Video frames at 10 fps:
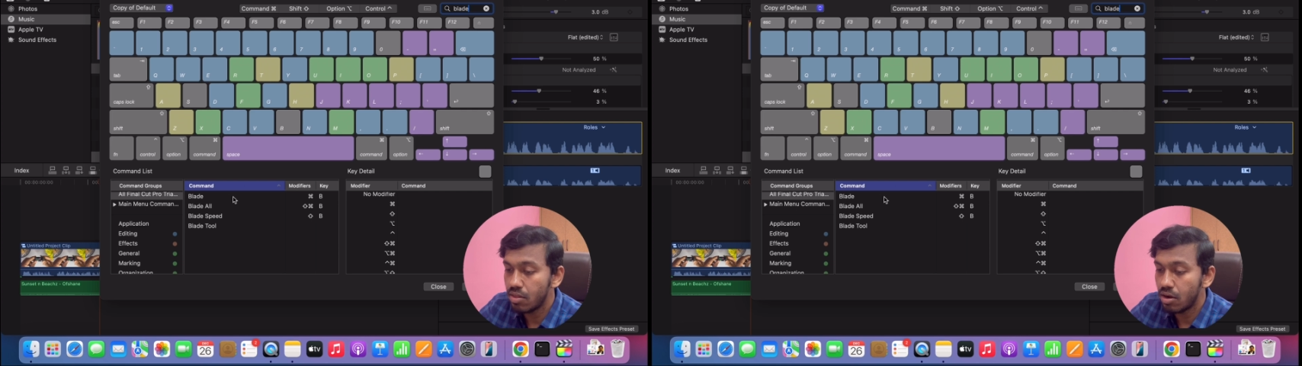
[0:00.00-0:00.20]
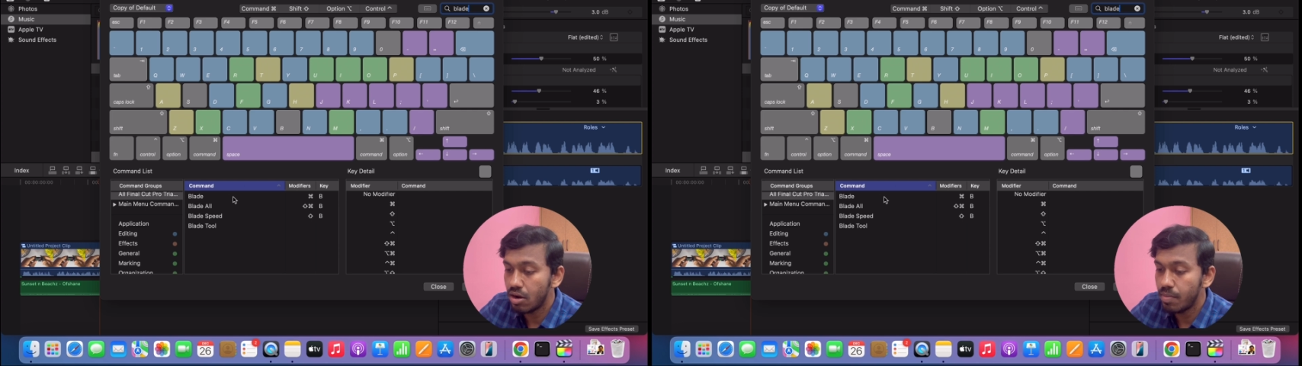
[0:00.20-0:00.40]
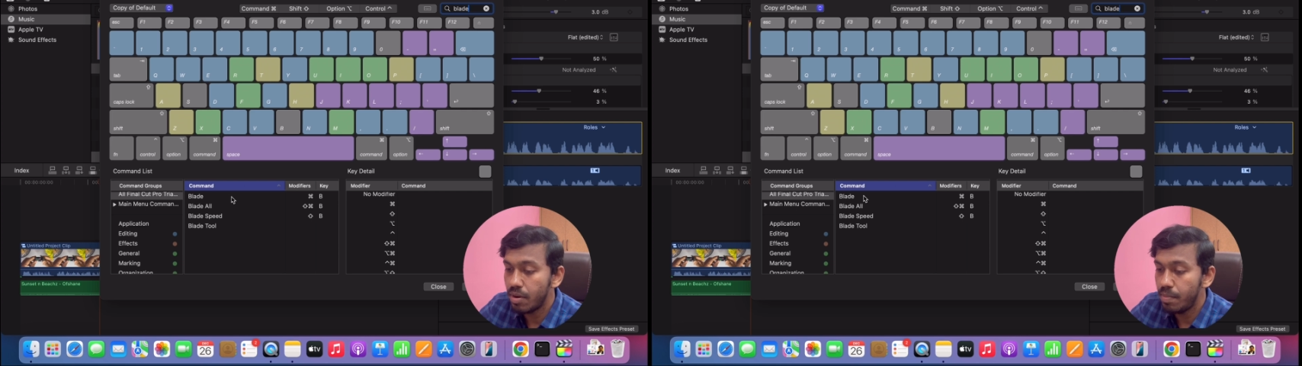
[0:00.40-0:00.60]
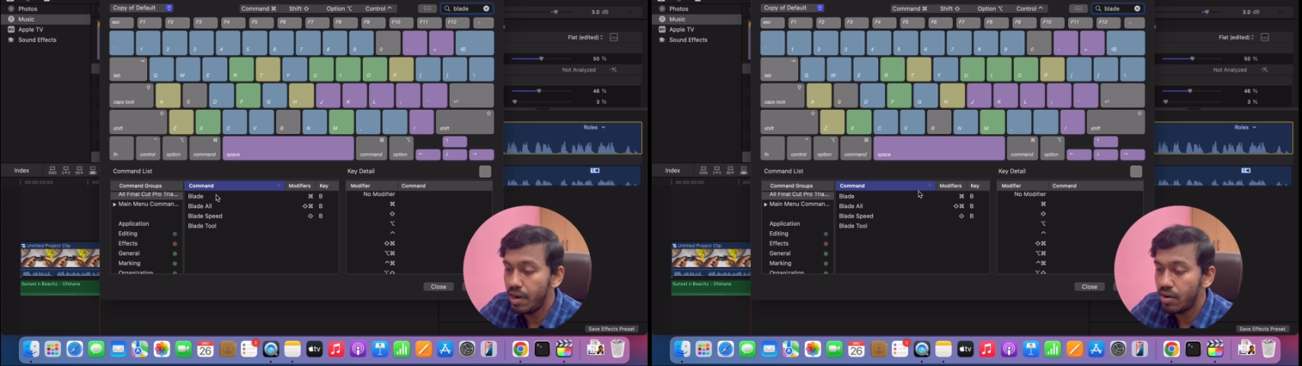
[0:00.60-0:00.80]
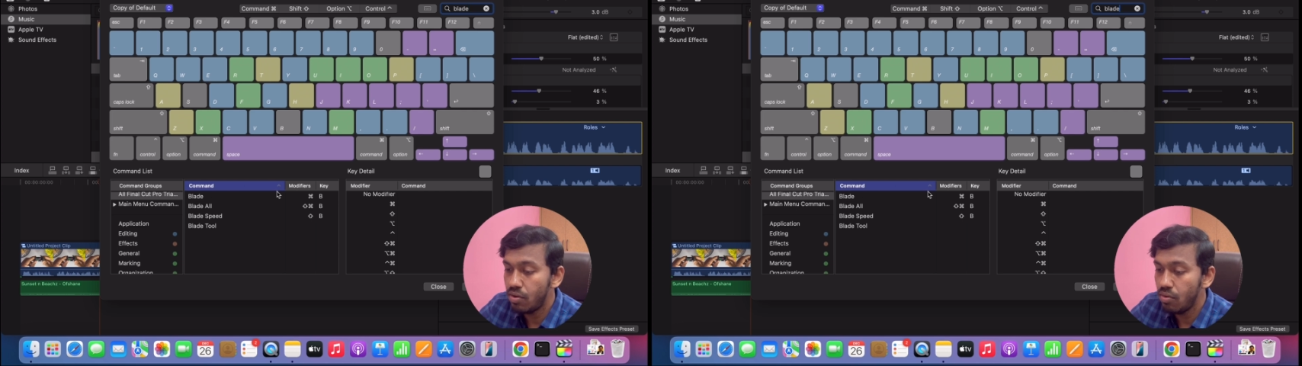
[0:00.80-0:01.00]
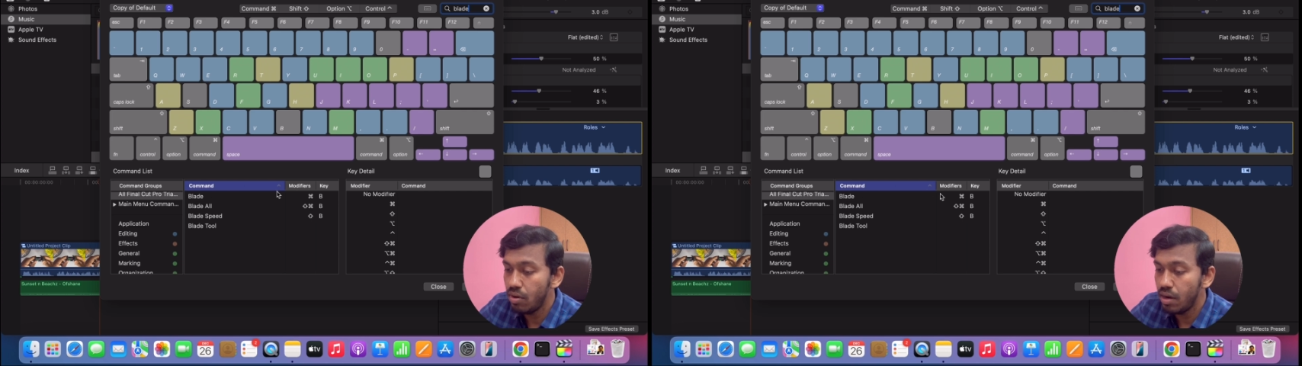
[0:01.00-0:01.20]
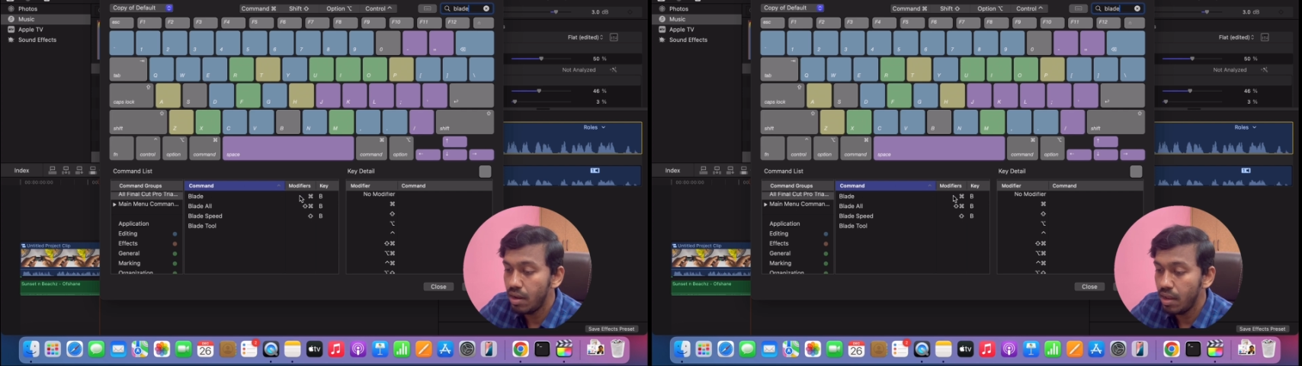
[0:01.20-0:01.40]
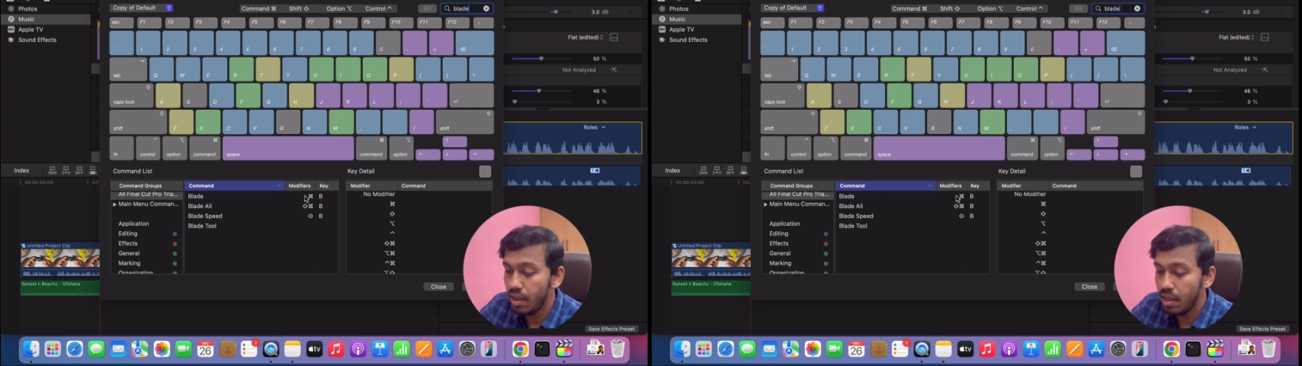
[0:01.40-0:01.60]
shortcut for blade tool
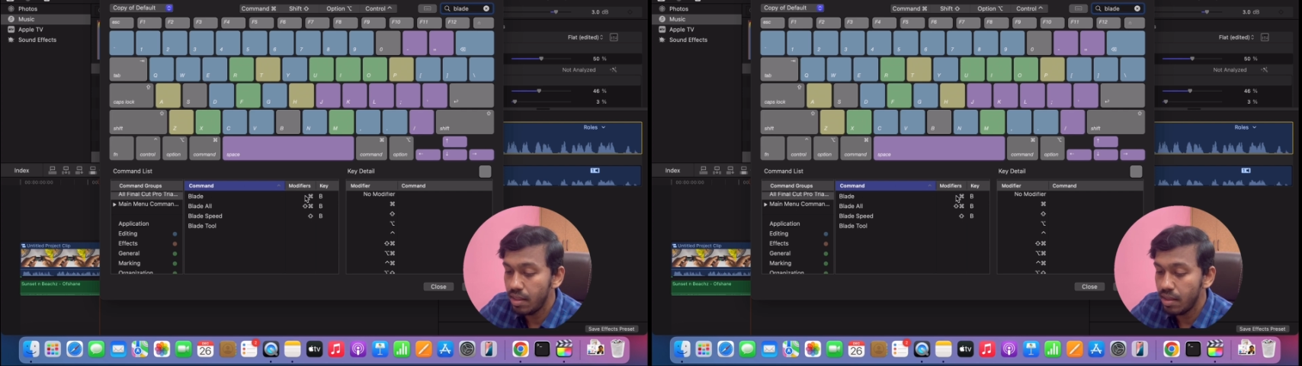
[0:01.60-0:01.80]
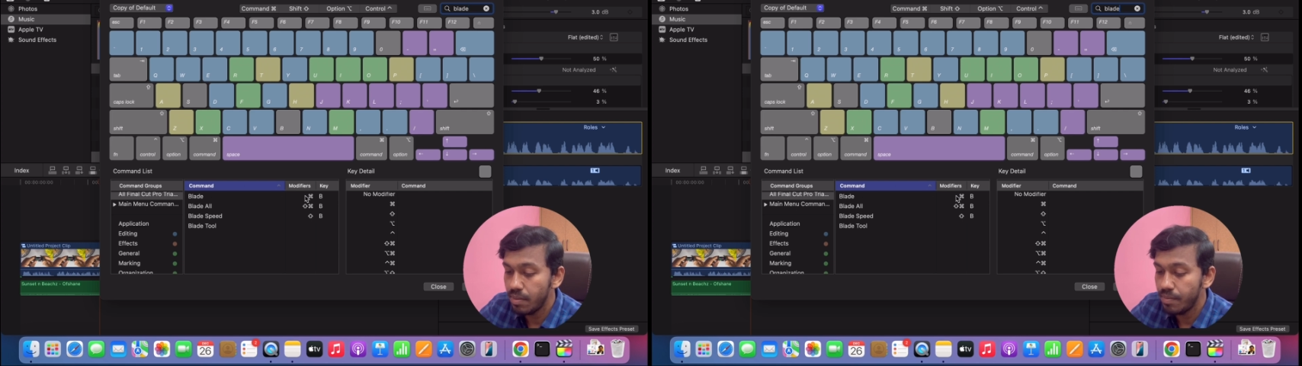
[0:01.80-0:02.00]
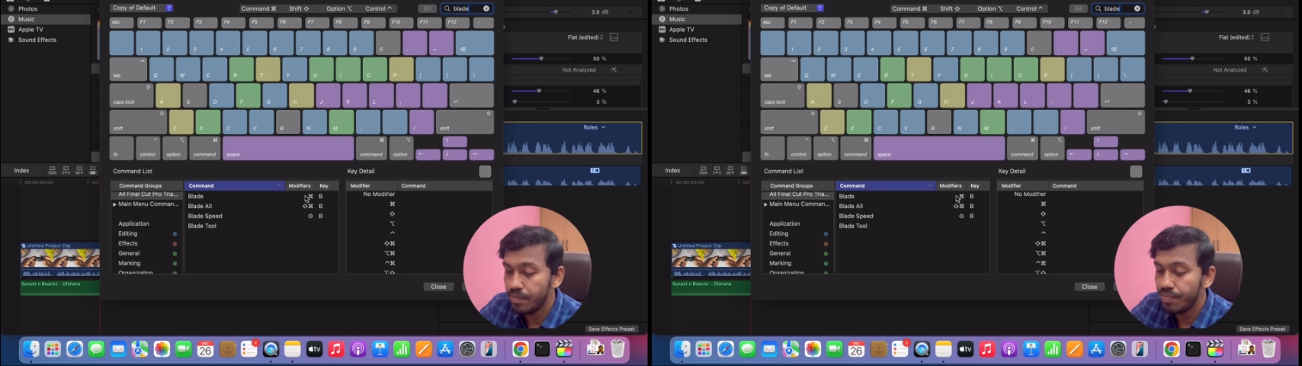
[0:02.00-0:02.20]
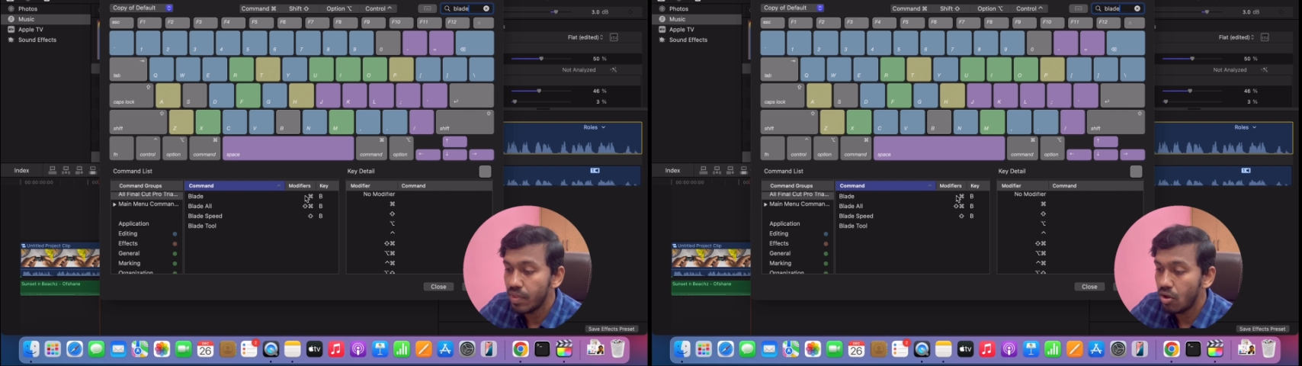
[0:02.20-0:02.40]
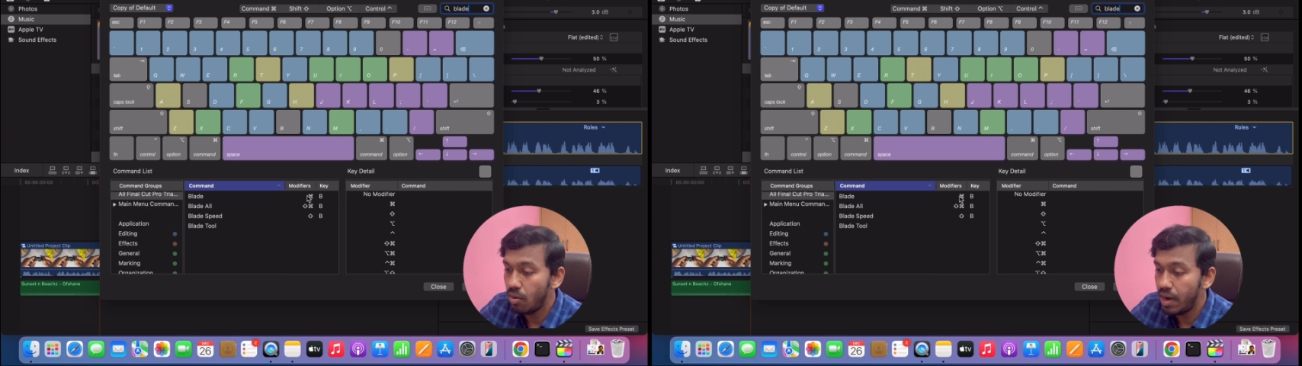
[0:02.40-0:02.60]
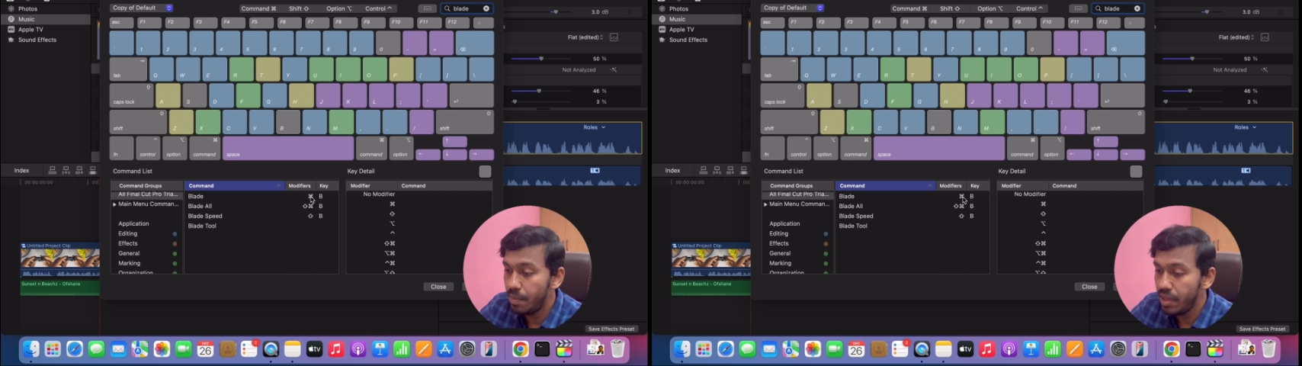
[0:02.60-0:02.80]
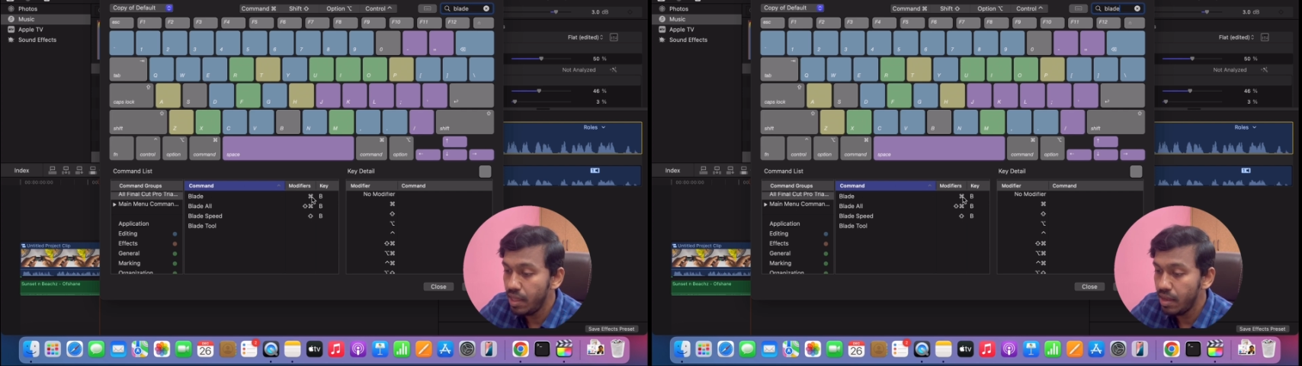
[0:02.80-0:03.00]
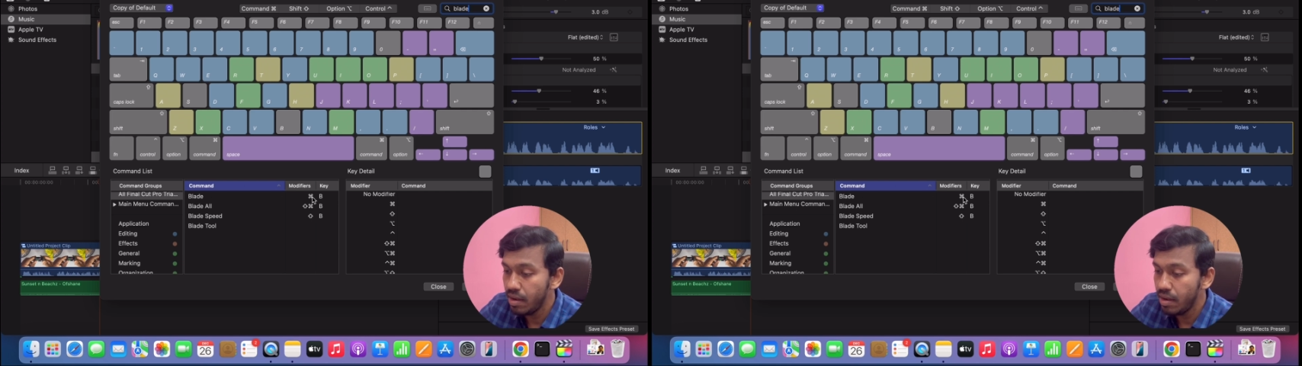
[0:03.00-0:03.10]
is Command B.